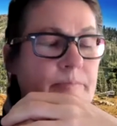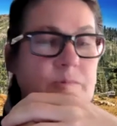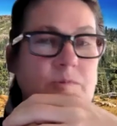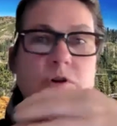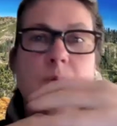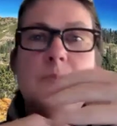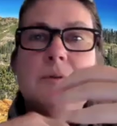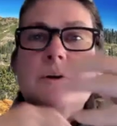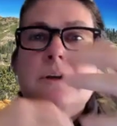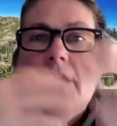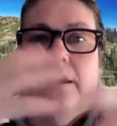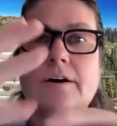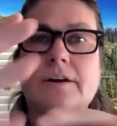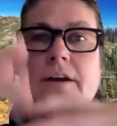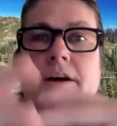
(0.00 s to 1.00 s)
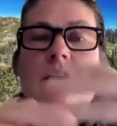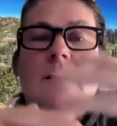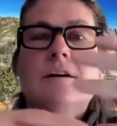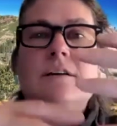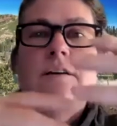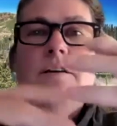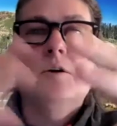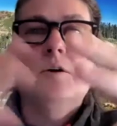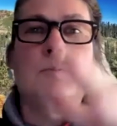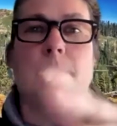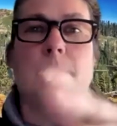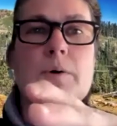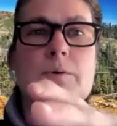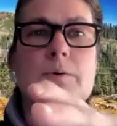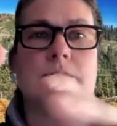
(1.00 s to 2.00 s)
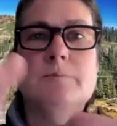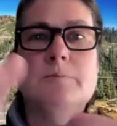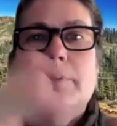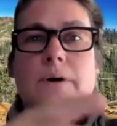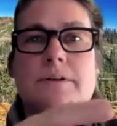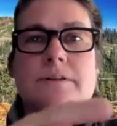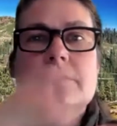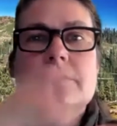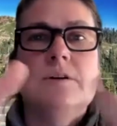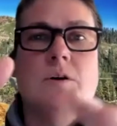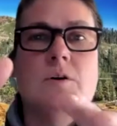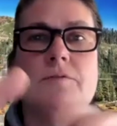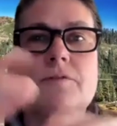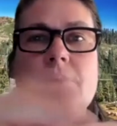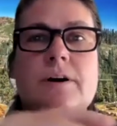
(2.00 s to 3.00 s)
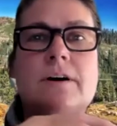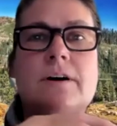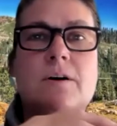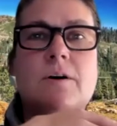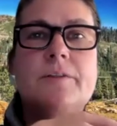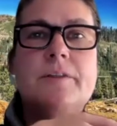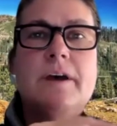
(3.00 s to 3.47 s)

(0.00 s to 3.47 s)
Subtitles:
Tropicalia, post bossa nova, all that